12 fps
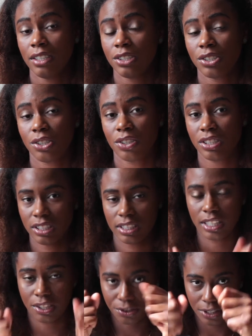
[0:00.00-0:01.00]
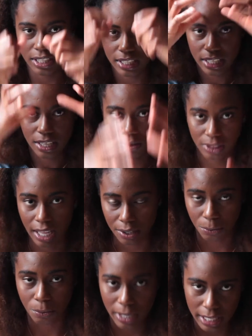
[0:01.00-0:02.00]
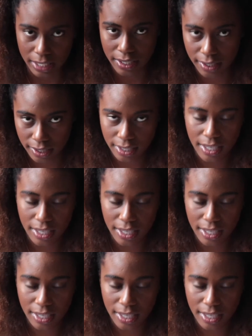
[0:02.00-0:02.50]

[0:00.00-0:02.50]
so it just like creates a lot of weight.